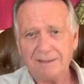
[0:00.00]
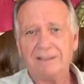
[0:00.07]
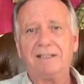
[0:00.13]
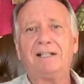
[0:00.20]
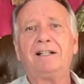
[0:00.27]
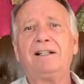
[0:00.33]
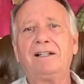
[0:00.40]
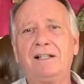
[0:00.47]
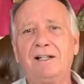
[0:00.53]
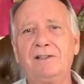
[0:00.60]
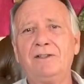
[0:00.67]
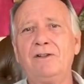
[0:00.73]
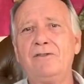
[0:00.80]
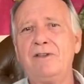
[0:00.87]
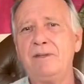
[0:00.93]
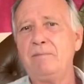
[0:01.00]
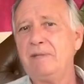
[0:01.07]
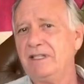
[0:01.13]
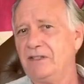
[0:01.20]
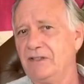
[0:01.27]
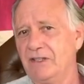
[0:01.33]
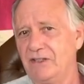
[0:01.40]
uh, under the
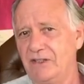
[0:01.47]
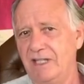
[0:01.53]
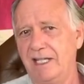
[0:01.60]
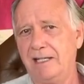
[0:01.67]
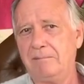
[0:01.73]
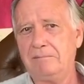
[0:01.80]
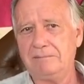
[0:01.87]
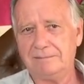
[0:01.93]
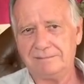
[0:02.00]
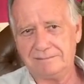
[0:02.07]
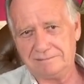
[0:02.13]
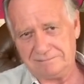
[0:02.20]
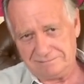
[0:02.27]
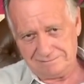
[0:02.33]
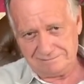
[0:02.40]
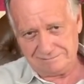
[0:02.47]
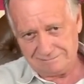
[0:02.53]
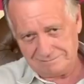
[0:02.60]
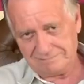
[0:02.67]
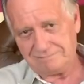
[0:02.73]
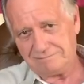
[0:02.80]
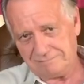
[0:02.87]
business name
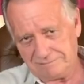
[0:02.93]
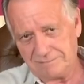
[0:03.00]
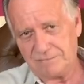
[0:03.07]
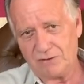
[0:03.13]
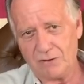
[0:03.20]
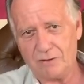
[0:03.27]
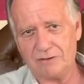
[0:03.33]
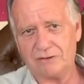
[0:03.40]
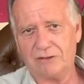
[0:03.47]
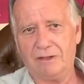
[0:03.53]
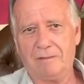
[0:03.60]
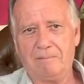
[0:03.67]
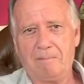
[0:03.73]
so and so.